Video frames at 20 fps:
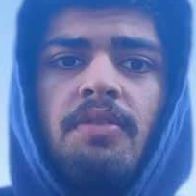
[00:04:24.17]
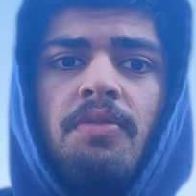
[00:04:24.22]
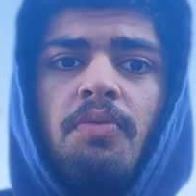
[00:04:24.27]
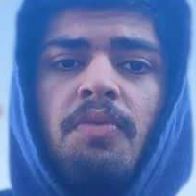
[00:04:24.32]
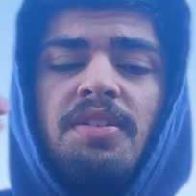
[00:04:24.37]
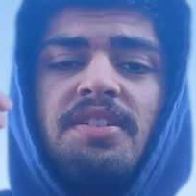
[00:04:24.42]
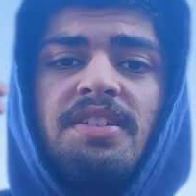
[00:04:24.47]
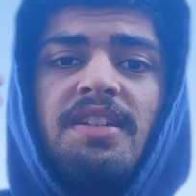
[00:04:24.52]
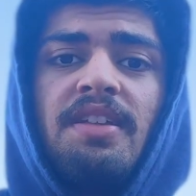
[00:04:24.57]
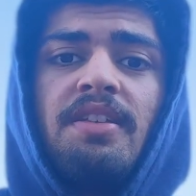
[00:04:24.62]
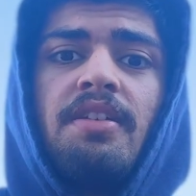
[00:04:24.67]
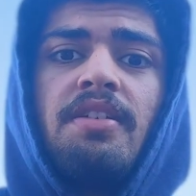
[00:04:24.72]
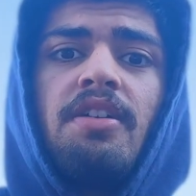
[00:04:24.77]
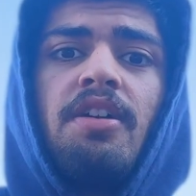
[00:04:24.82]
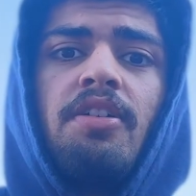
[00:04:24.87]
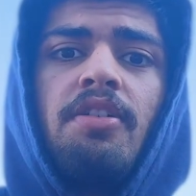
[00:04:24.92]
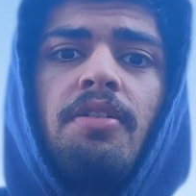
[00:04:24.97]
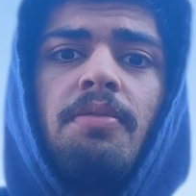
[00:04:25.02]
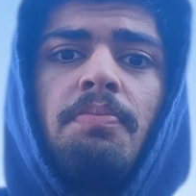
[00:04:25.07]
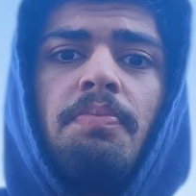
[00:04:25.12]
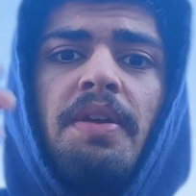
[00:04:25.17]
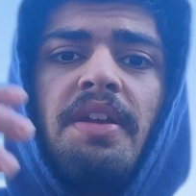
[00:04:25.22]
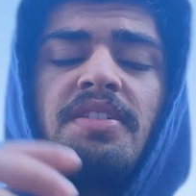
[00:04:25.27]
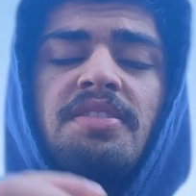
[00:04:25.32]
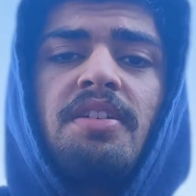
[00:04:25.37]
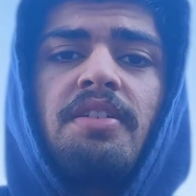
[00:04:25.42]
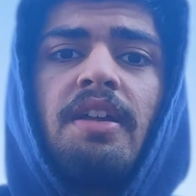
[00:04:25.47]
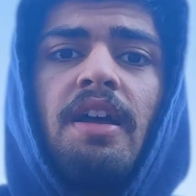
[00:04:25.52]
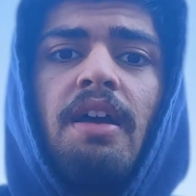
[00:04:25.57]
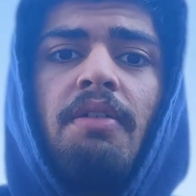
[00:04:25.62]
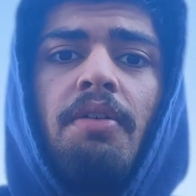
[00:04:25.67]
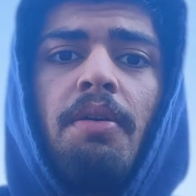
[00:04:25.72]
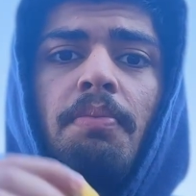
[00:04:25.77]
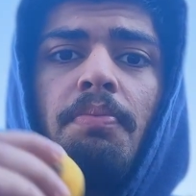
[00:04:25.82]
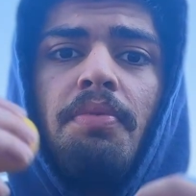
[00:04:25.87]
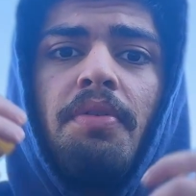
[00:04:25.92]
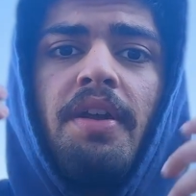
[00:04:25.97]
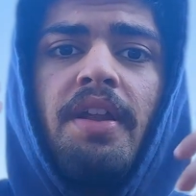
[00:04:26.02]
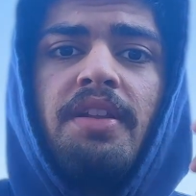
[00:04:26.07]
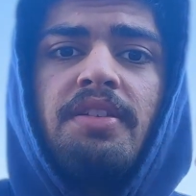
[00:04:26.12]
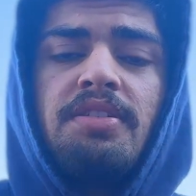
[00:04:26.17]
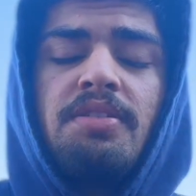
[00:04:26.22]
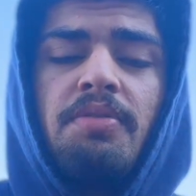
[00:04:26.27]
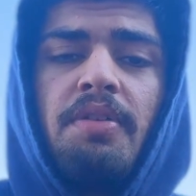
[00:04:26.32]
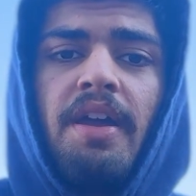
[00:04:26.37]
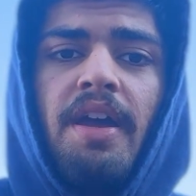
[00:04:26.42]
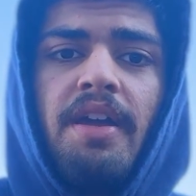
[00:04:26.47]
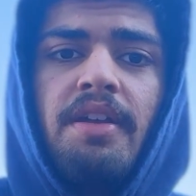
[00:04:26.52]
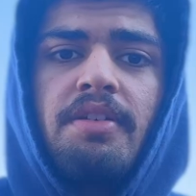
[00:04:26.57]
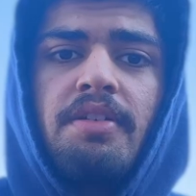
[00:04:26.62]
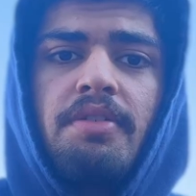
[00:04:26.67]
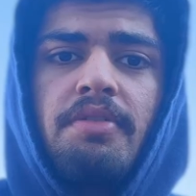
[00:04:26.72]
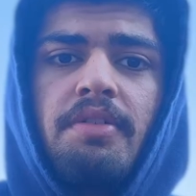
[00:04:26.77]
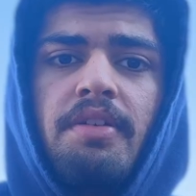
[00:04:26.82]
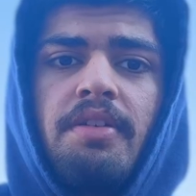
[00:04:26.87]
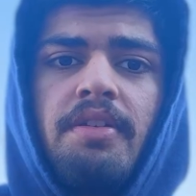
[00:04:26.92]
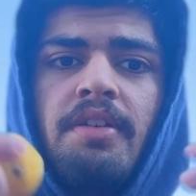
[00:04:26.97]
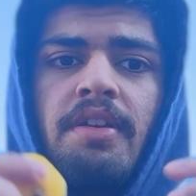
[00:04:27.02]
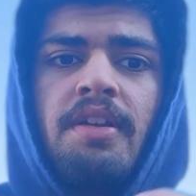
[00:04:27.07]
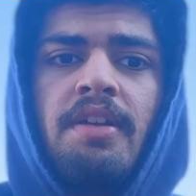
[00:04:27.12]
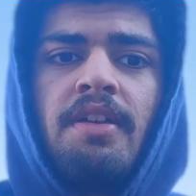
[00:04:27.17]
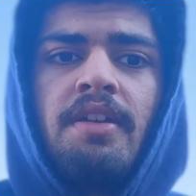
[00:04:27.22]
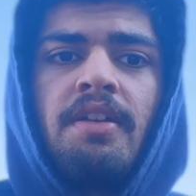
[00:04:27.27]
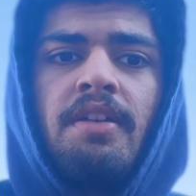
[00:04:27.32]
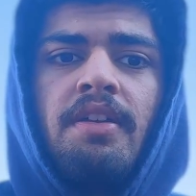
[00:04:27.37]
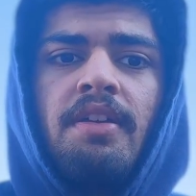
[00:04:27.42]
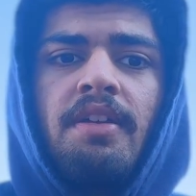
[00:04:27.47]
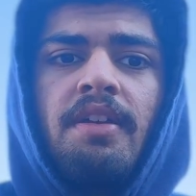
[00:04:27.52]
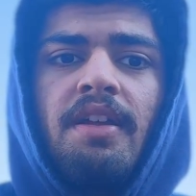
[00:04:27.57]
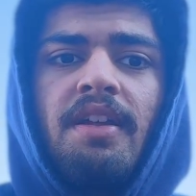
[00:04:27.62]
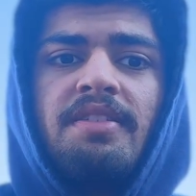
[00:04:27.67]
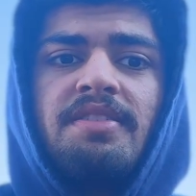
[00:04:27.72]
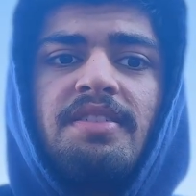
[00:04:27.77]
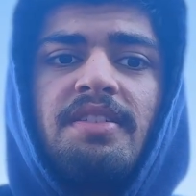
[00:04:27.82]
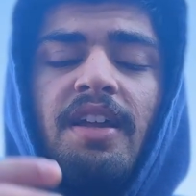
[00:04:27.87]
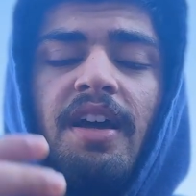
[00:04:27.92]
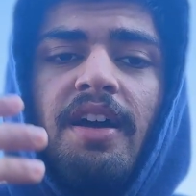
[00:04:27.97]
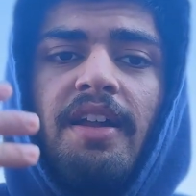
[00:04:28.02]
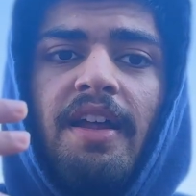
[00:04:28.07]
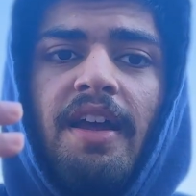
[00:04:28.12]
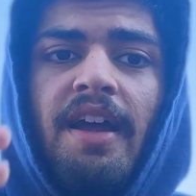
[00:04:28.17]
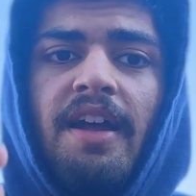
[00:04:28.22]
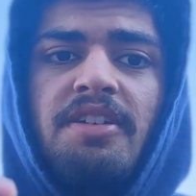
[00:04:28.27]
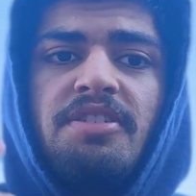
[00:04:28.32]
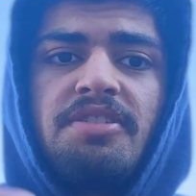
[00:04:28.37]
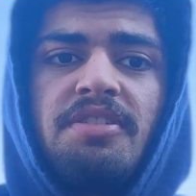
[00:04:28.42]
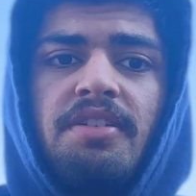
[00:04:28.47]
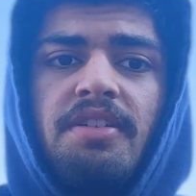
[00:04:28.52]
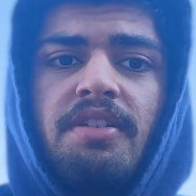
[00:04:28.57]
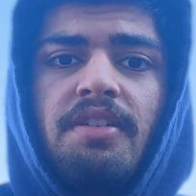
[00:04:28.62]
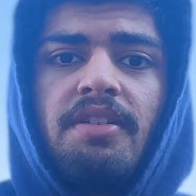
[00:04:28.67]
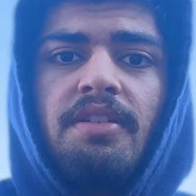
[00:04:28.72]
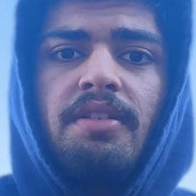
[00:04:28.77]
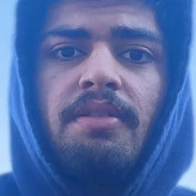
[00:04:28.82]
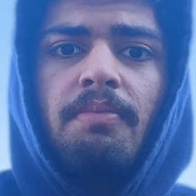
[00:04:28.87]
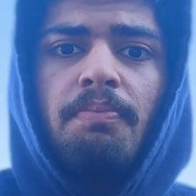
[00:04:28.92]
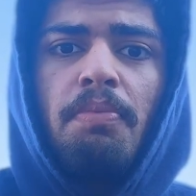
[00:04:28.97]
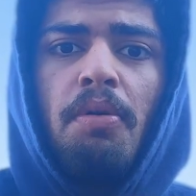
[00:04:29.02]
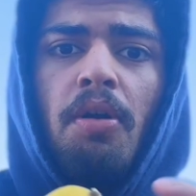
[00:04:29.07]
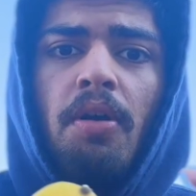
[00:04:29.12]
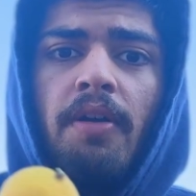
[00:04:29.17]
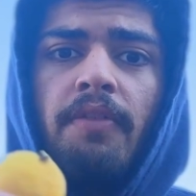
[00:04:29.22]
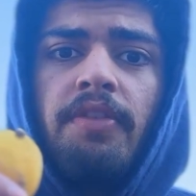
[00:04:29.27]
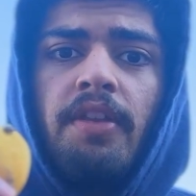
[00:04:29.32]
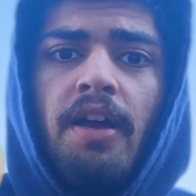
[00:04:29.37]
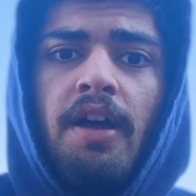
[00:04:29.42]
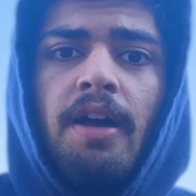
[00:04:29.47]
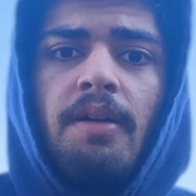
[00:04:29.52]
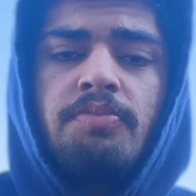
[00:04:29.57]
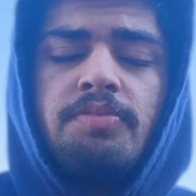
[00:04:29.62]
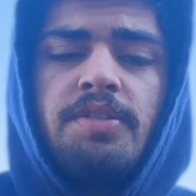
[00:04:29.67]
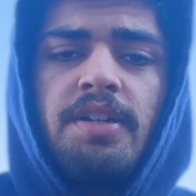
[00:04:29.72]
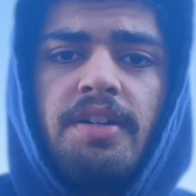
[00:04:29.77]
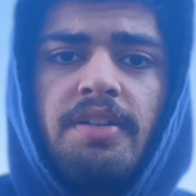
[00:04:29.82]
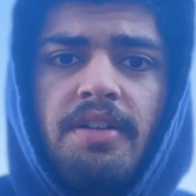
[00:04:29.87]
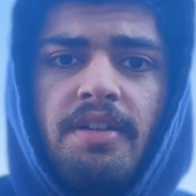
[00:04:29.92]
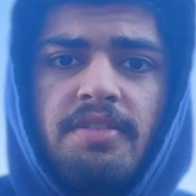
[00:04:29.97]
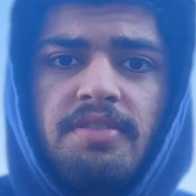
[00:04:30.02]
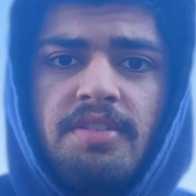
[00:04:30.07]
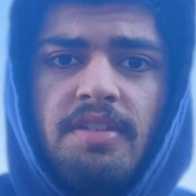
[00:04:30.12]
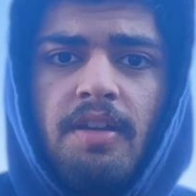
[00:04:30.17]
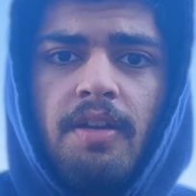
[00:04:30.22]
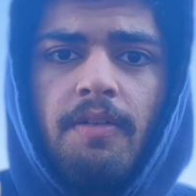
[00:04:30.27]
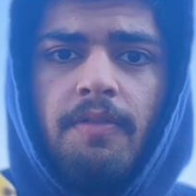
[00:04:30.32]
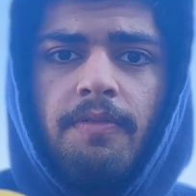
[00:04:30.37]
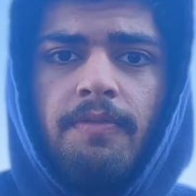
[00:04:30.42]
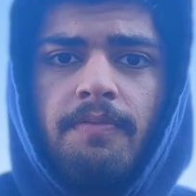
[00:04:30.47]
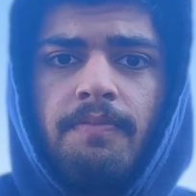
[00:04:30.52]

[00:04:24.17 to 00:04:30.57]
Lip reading: We see the color based on how our brains react to it. It's not actually part of the object itself.